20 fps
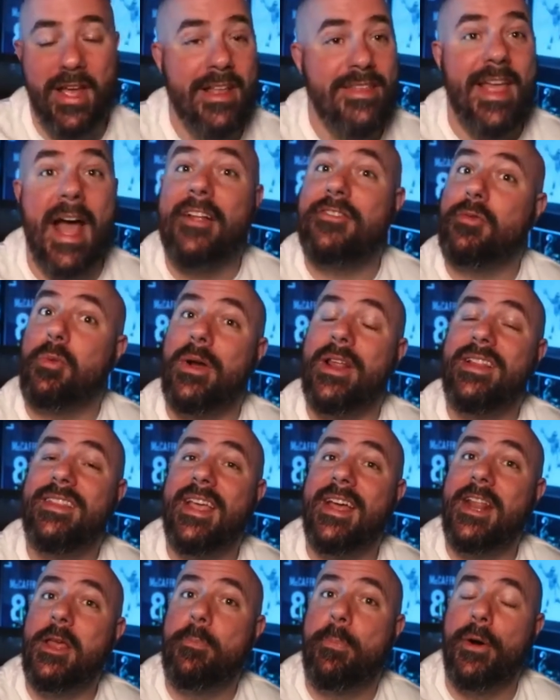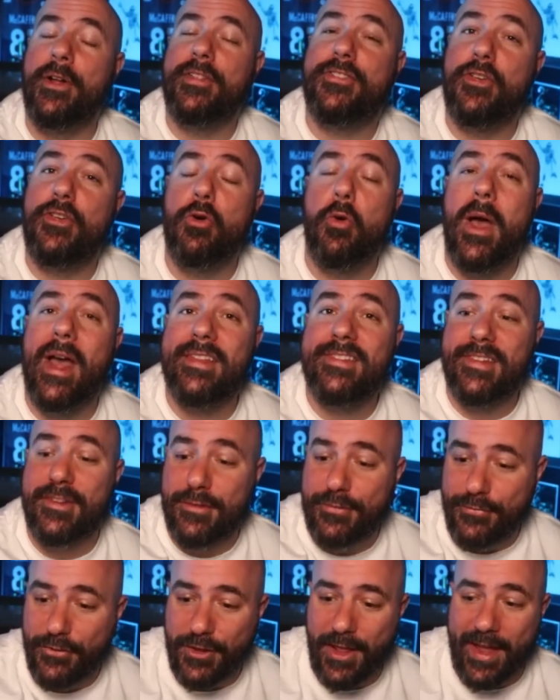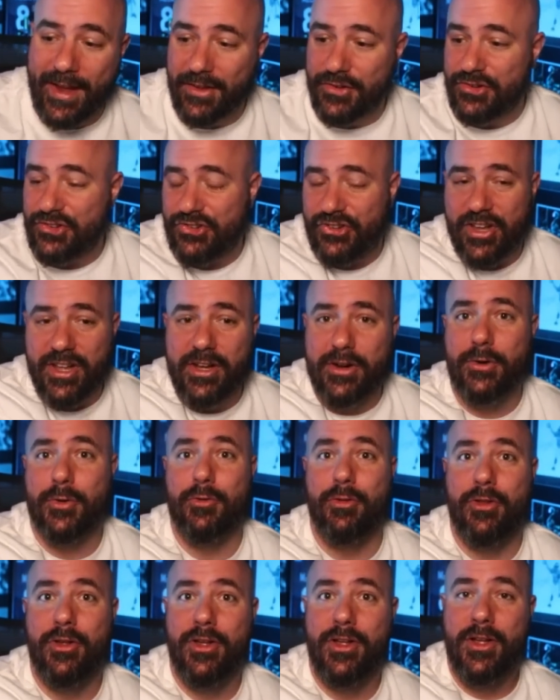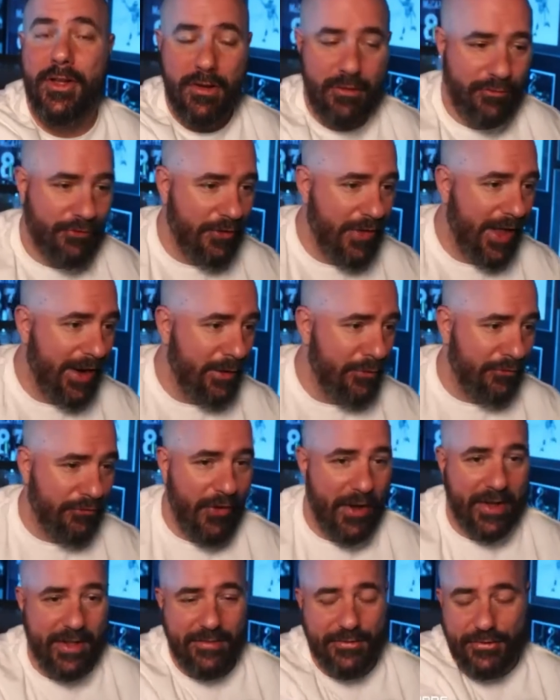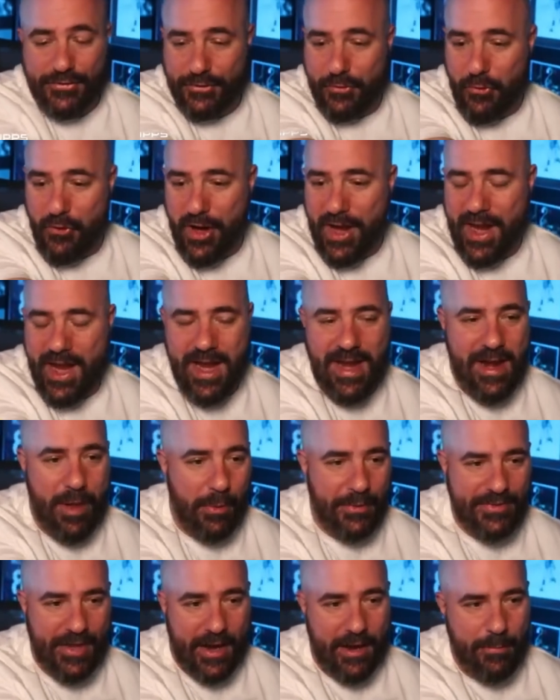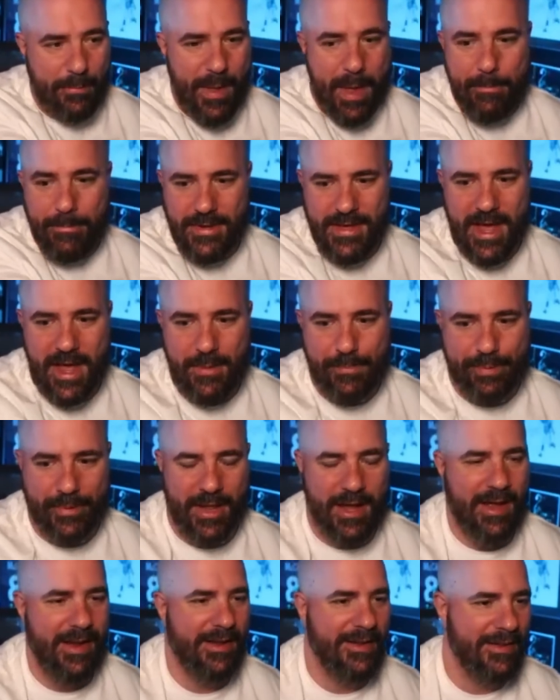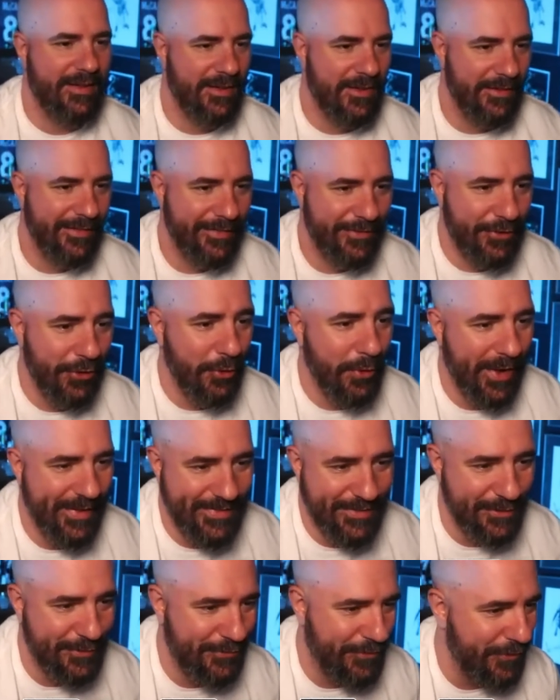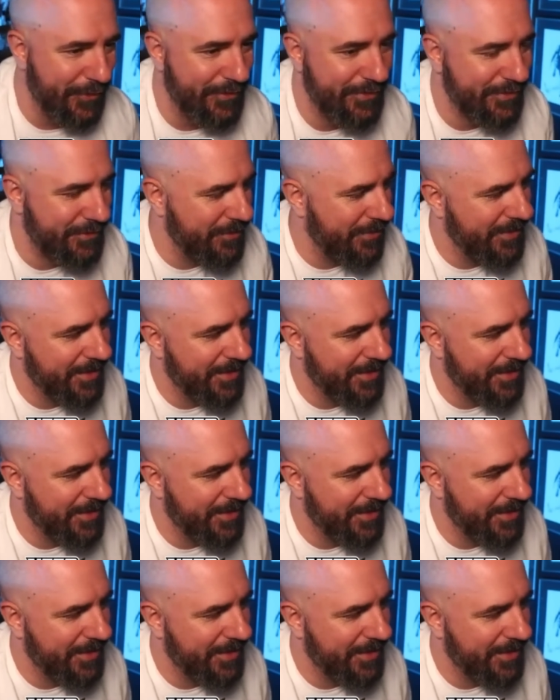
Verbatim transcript: That's what he did. He put two hitches for like a shield. For like a screen. That was like an NBA play. Two hitches for a screen.